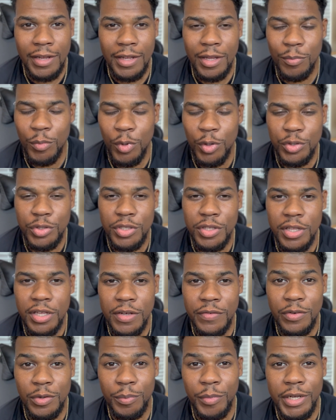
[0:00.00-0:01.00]
and most of the
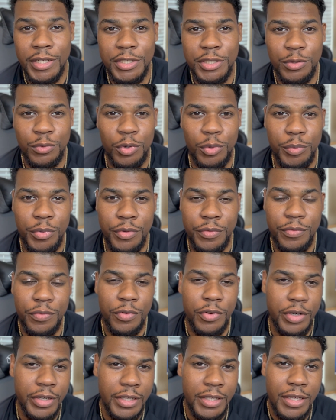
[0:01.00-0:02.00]
information will be
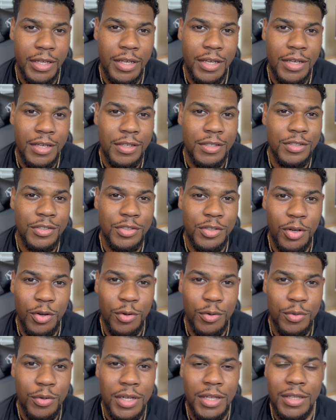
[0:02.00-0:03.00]
free.
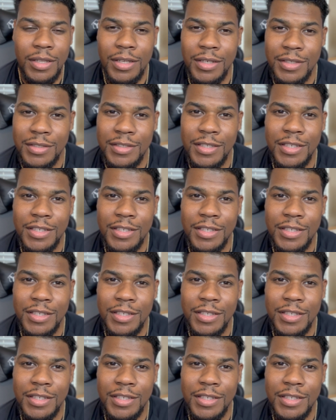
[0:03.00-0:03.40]
So let's get